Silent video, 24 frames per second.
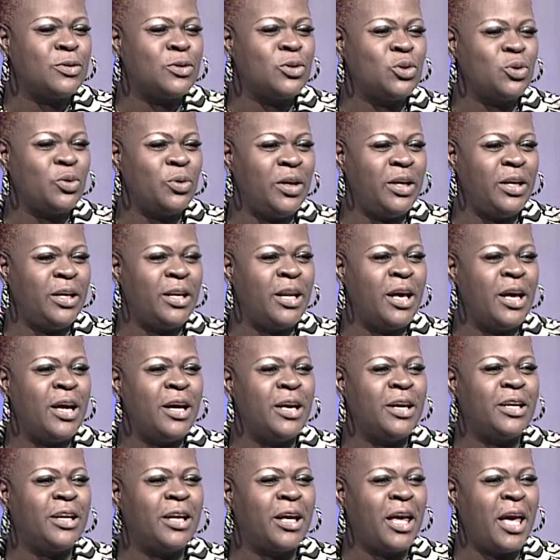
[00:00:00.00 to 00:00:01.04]
between
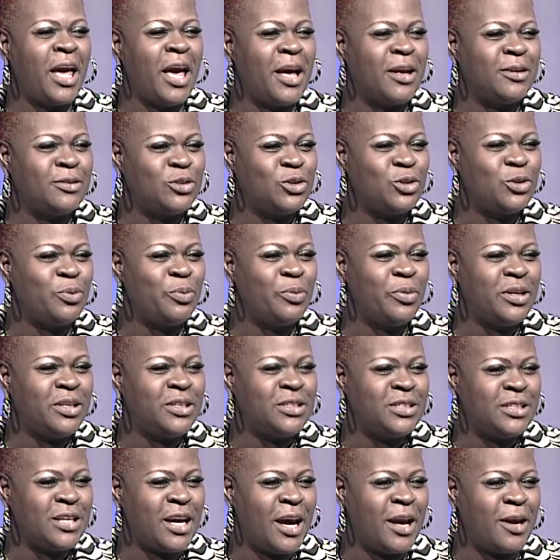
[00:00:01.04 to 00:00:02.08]
the councilman
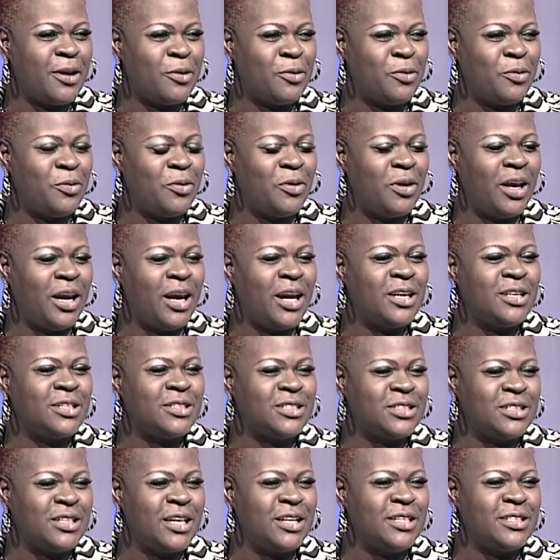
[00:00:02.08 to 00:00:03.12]
title and the
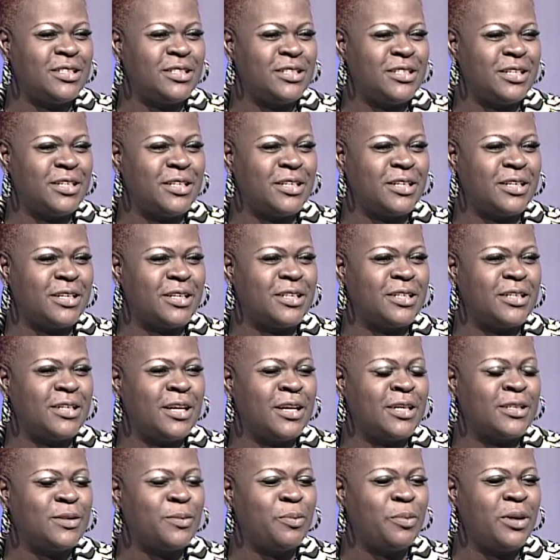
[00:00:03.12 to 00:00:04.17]
state senator.
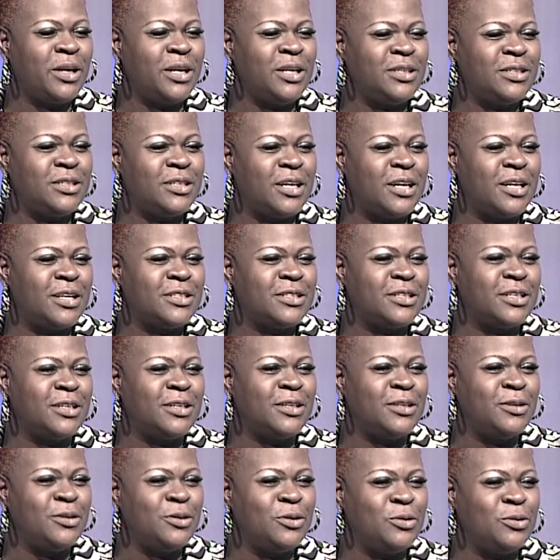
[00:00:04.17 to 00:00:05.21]
Explain to us a
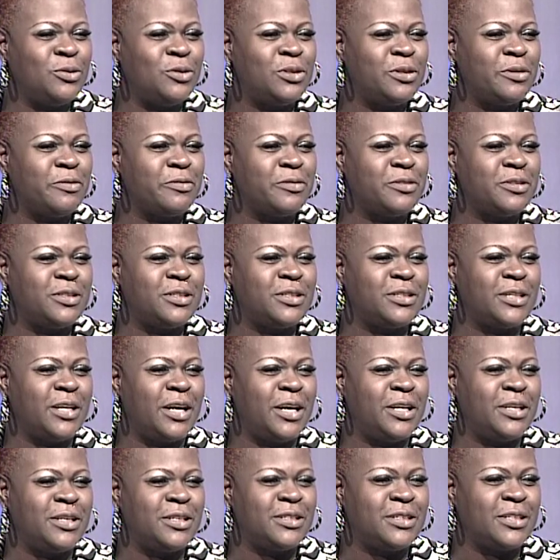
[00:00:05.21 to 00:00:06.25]
little difference
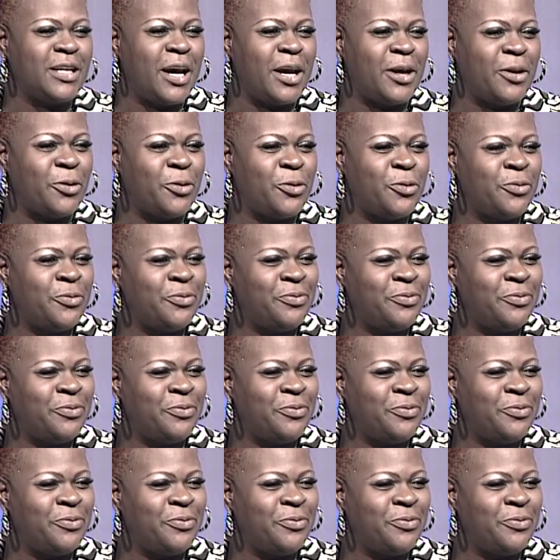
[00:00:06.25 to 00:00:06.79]
in the title.